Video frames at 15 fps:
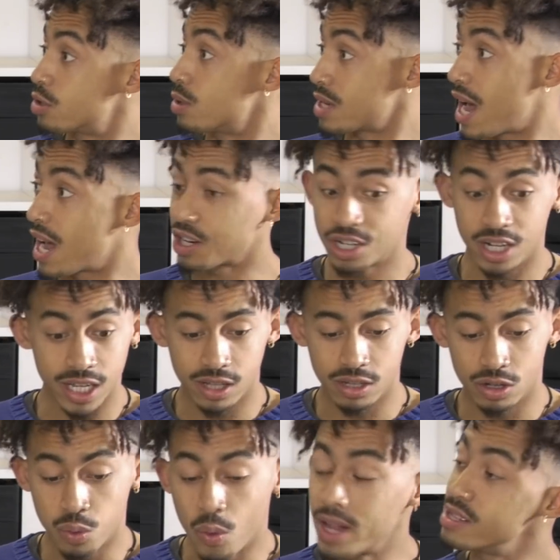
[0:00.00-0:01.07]
So it's actually
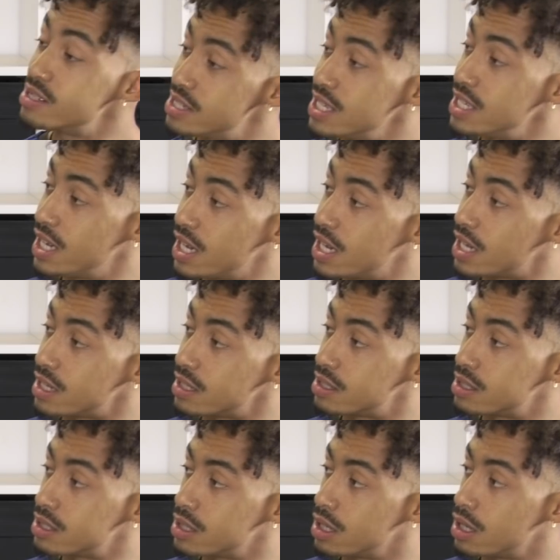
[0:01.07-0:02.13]
20
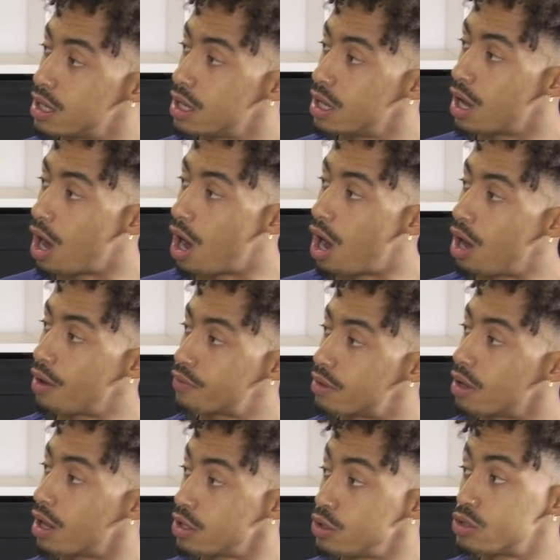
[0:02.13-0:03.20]
years
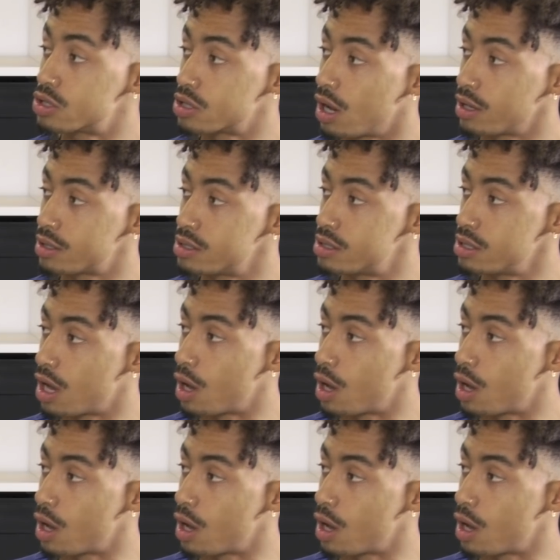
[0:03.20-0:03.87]
after you started the